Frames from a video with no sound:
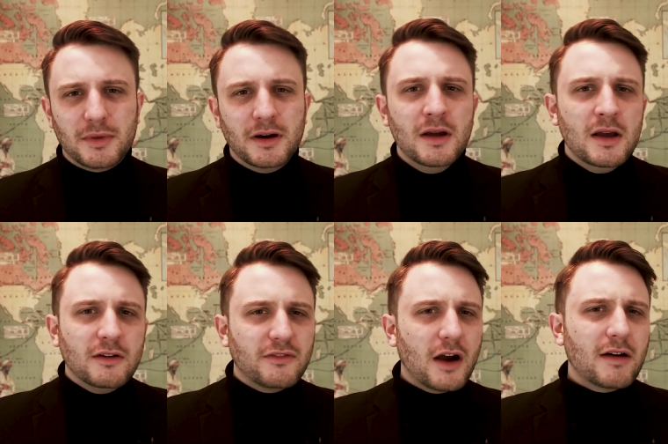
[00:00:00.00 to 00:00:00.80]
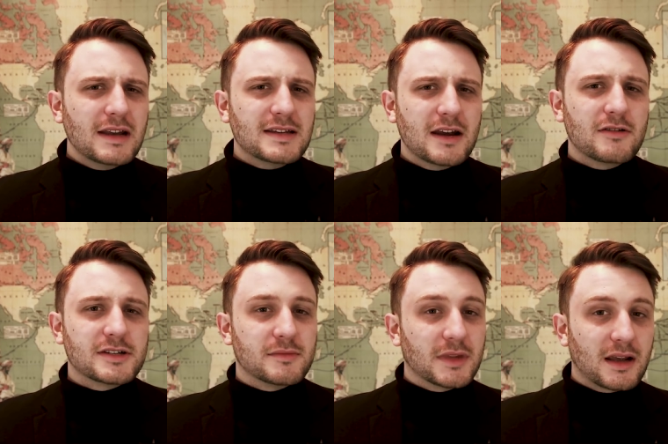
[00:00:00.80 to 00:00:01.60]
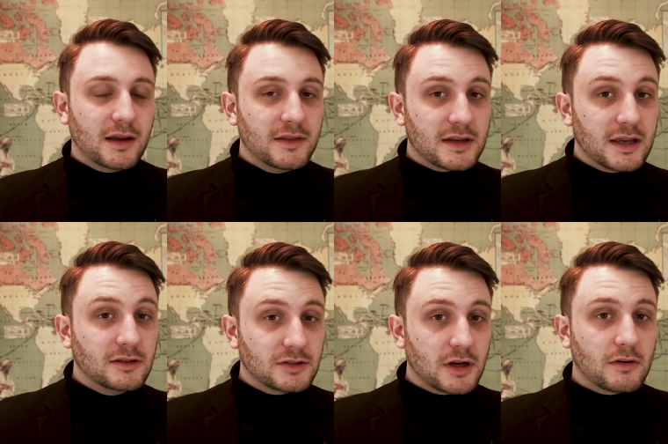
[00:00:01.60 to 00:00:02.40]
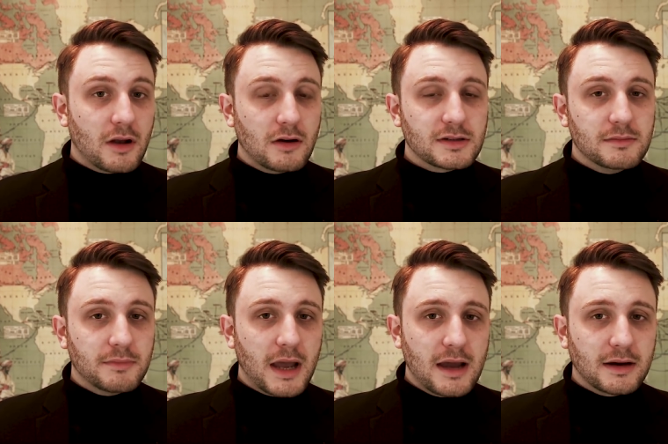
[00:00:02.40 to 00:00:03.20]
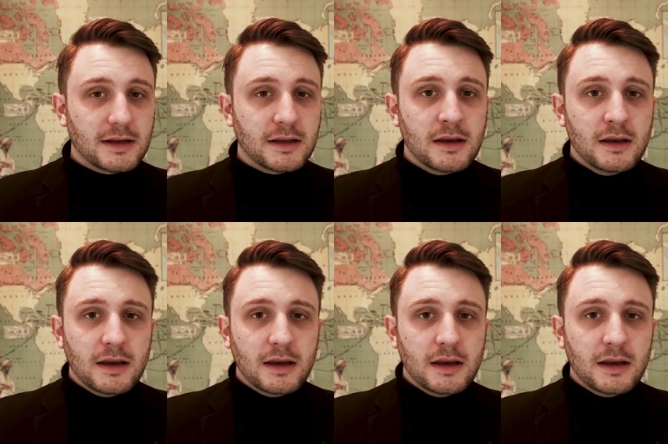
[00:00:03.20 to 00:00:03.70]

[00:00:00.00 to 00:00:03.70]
but far right terrorism, the kind that killed Jo Cox in Batley,